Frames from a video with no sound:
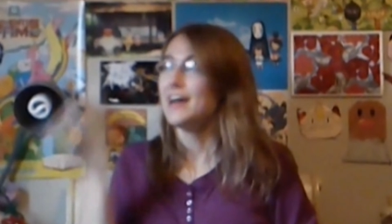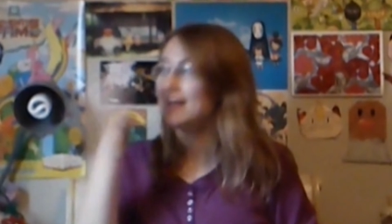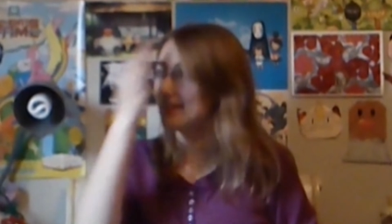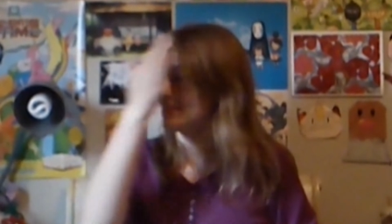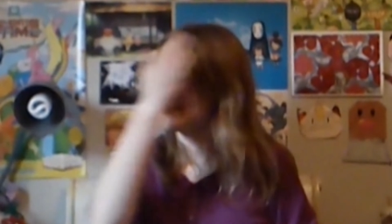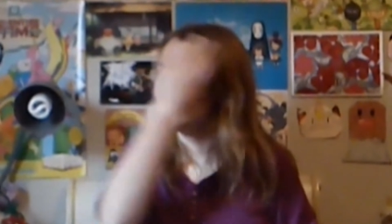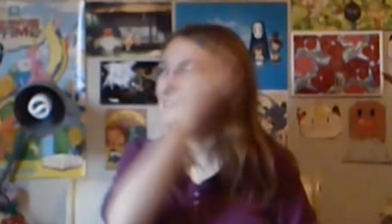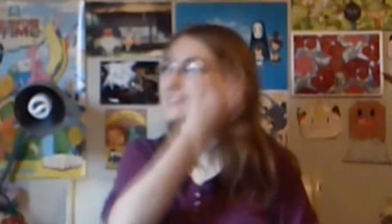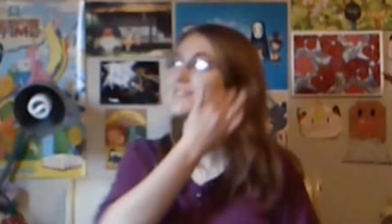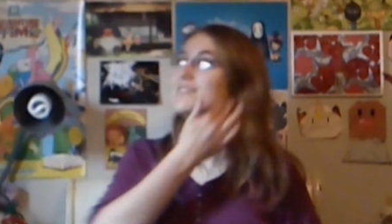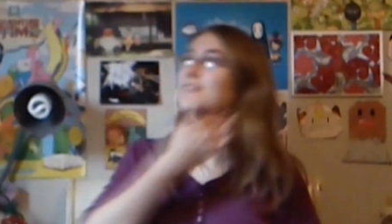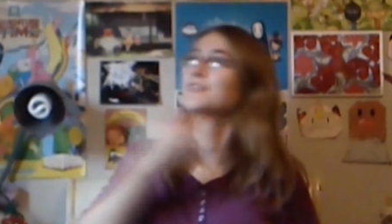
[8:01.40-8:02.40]
And
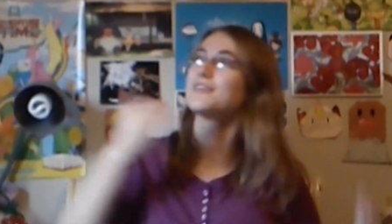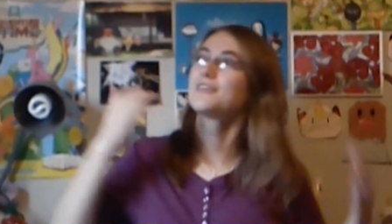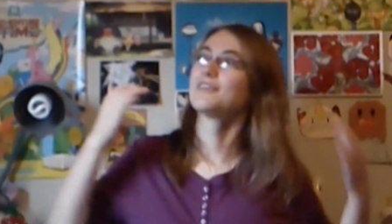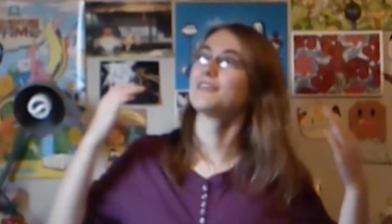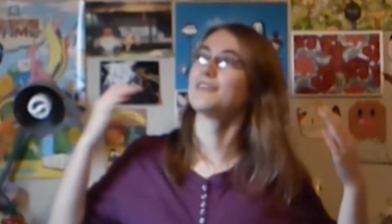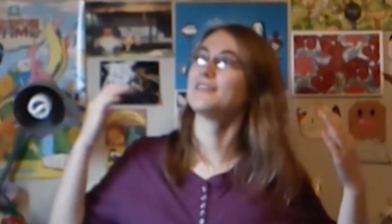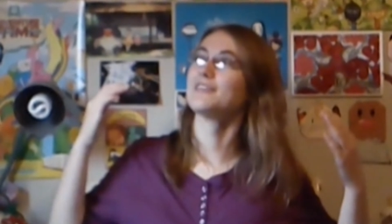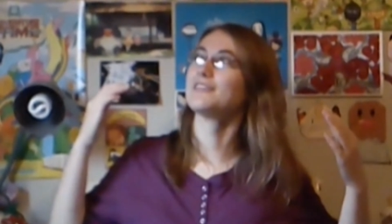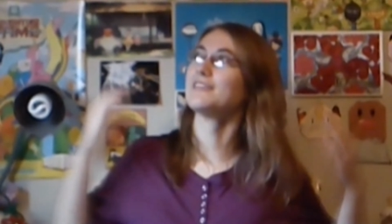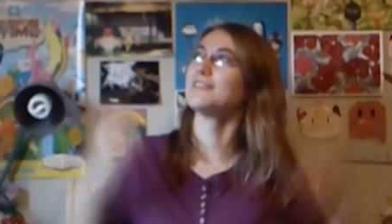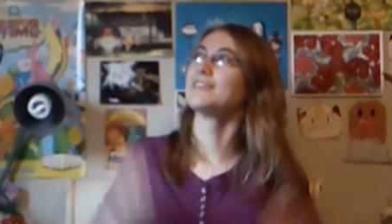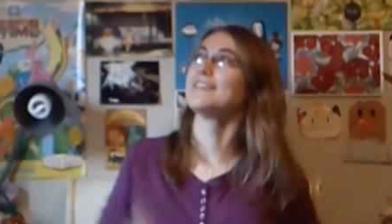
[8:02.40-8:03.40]

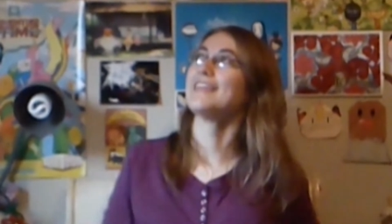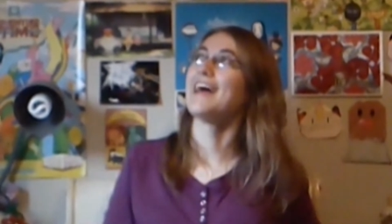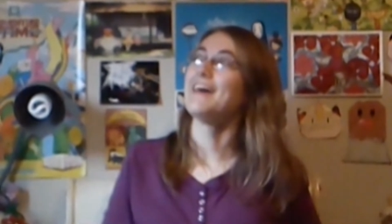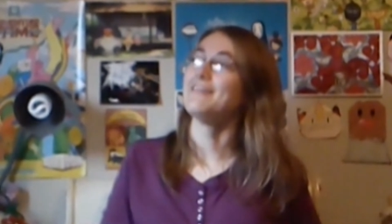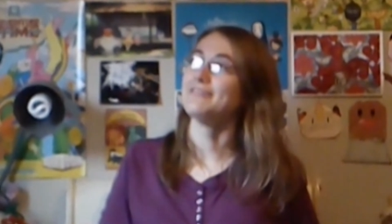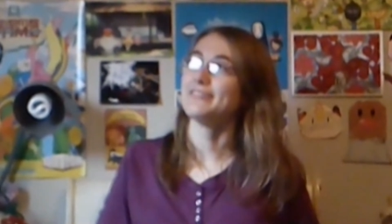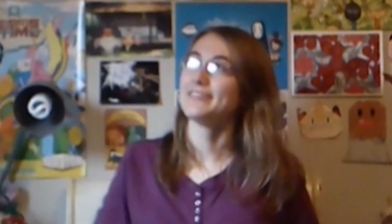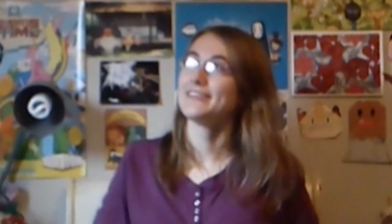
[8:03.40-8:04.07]
Lev.